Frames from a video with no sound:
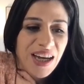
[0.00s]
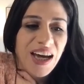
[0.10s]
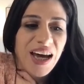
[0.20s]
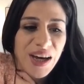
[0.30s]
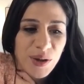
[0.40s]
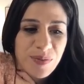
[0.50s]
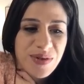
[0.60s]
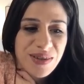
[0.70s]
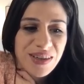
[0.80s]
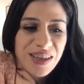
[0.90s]

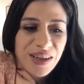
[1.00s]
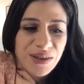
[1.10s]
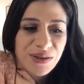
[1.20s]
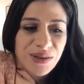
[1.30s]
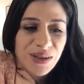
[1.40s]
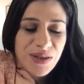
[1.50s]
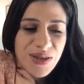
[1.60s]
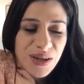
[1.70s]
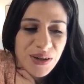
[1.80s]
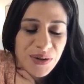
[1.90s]
helped,
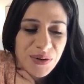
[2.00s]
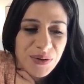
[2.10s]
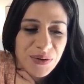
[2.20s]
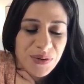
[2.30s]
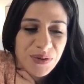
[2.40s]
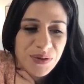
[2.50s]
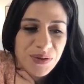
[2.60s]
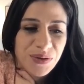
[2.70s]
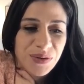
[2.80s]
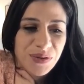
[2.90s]
also
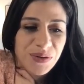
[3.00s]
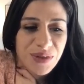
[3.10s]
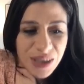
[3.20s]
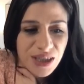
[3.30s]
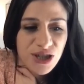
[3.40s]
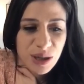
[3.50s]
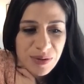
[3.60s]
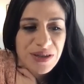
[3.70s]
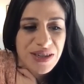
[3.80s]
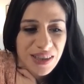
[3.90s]

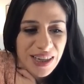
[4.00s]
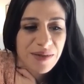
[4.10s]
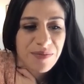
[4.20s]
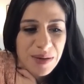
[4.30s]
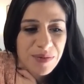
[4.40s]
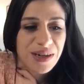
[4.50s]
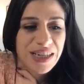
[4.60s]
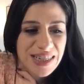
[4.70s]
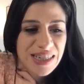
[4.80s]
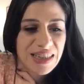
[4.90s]
contribute to like
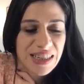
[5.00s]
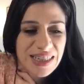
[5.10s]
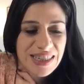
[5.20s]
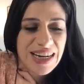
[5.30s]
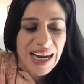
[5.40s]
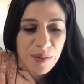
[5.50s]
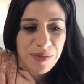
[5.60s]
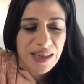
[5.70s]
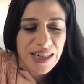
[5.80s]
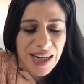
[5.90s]
memories and things that
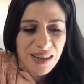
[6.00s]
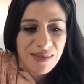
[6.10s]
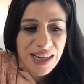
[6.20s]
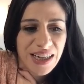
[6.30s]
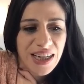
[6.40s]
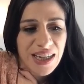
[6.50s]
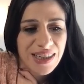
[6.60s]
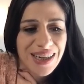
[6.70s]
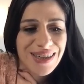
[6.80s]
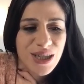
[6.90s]
happened and how they
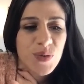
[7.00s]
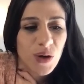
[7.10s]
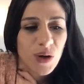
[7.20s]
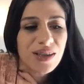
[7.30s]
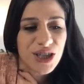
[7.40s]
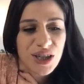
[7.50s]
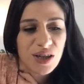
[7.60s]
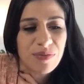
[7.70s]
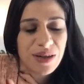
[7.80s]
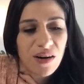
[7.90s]
not just won the show,
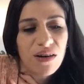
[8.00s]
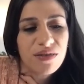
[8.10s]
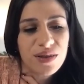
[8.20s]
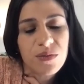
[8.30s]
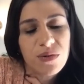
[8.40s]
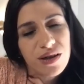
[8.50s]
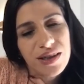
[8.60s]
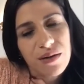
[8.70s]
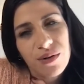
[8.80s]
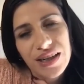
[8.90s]
but all of the work
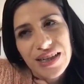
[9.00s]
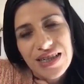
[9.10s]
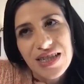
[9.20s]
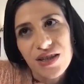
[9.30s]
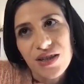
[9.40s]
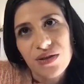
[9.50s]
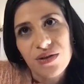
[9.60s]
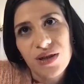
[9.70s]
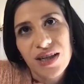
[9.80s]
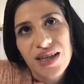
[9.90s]
that went
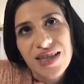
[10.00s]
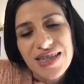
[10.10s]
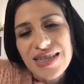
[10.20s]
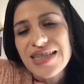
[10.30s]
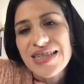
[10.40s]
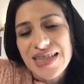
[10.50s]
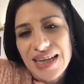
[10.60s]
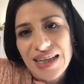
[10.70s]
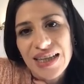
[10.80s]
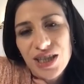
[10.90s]
into
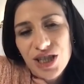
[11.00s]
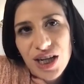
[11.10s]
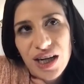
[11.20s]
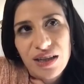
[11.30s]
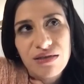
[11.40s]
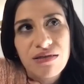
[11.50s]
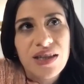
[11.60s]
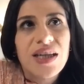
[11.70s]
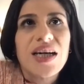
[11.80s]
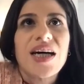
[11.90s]
sustaining the show.
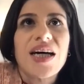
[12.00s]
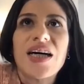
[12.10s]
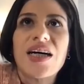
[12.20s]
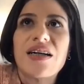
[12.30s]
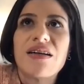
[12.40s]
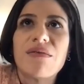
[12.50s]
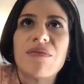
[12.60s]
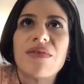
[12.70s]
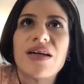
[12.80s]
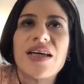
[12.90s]

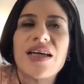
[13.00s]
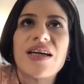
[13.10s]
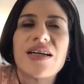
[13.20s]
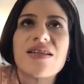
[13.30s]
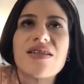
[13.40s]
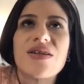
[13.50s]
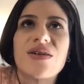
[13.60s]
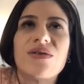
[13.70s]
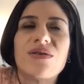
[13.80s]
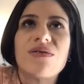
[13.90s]
And
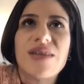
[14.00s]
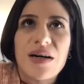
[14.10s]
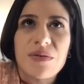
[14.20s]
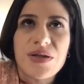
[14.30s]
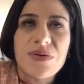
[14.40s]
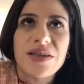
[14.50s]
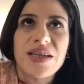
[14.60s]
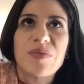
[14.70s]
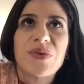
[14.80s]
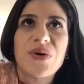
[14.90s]
so that was really
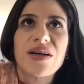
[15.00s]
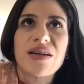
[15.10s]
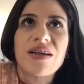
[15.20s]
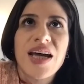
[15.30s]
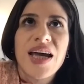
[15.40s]
important.